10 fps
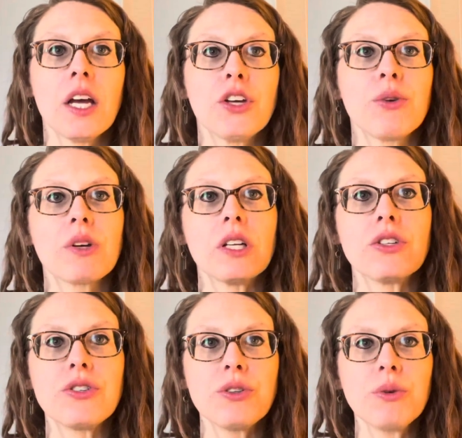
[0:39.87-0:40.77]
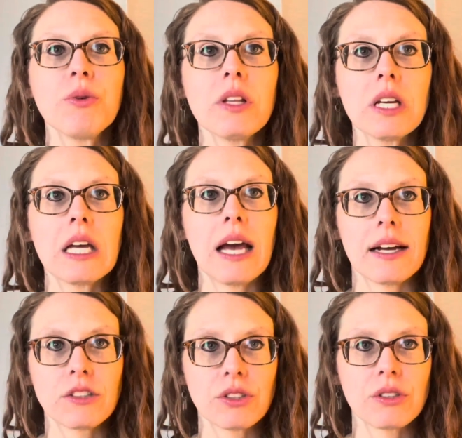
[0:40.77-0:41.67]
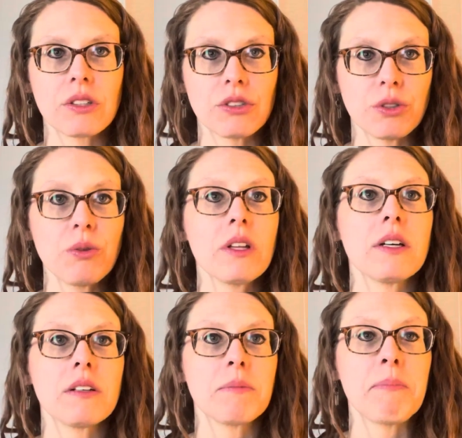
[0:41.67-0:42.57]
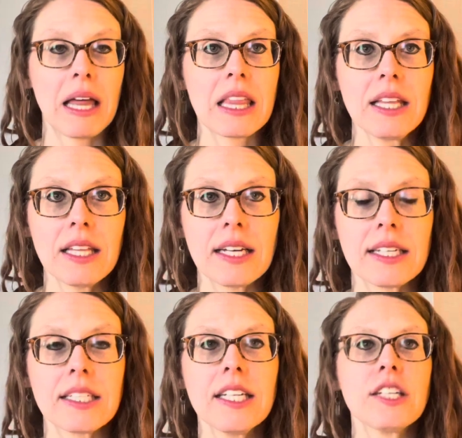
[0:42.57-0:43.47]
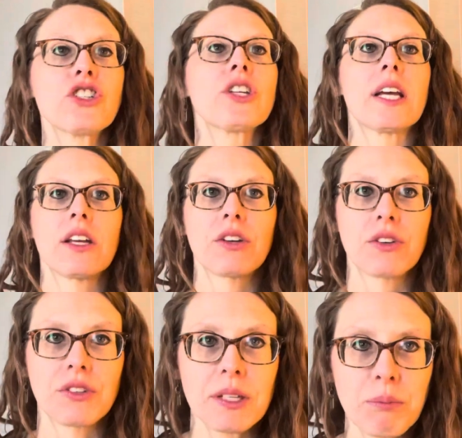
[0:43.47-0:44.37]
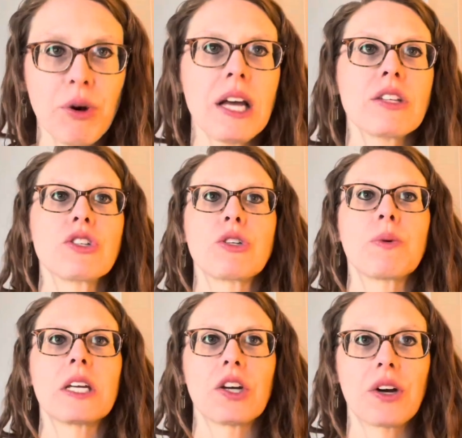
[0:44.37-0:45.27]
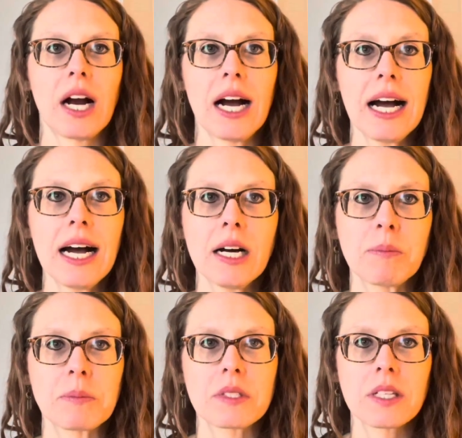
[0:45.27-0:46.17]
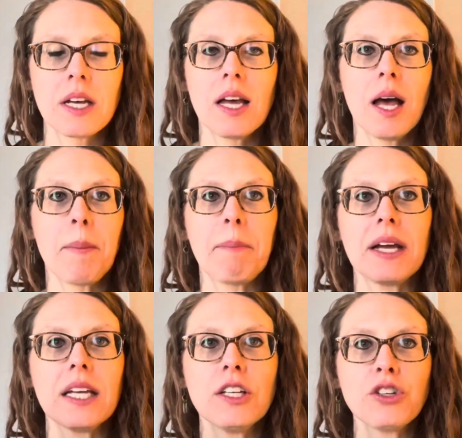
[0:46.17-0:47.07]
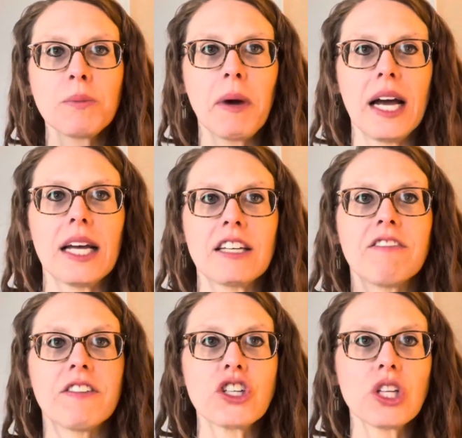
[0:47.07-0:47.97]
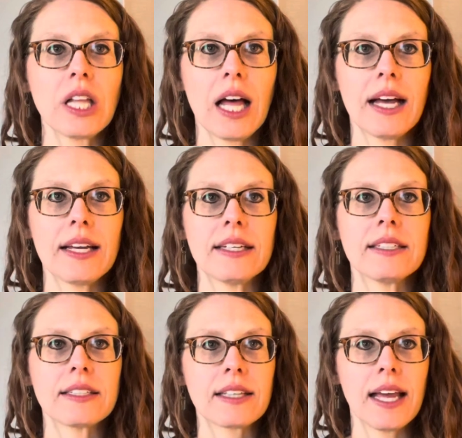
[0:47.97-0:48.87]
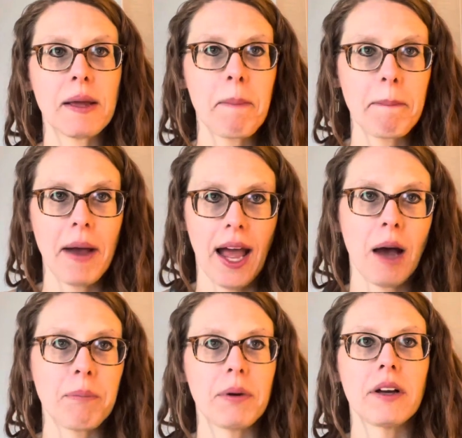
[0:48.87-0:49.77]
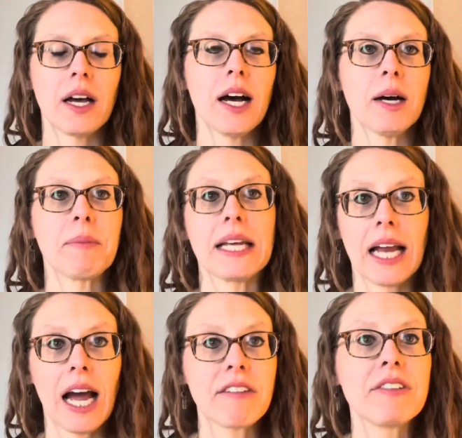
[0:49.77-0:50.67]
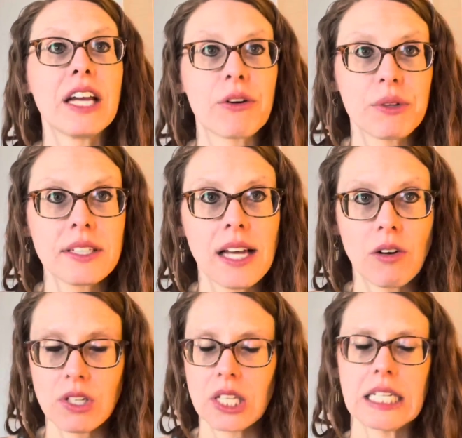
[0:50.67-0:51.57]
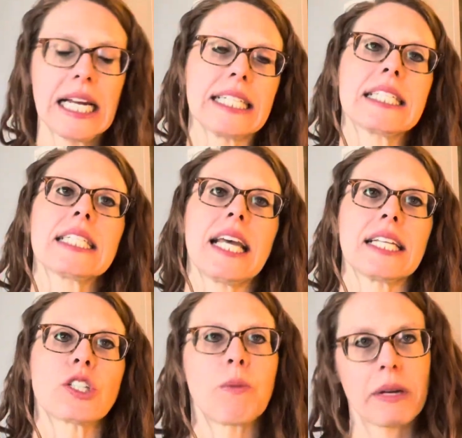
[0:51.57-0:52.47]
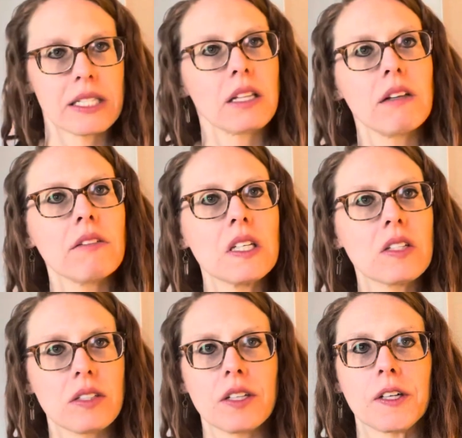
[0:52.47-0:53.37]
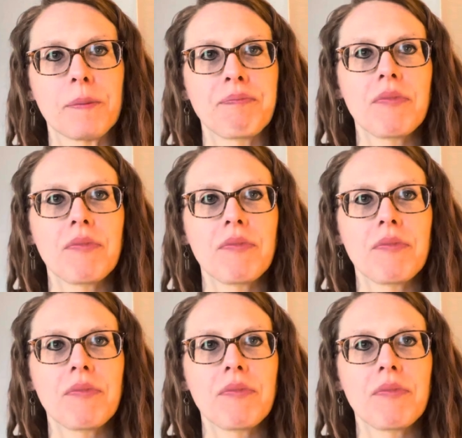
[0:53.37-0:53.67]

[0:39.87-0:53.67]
you can do the exer do the method that I teach, taking your deep breaths, doing your hums. But in your mind, visualize a map. Um, and I've narrowed it down to the United States, so it makes it a little easier.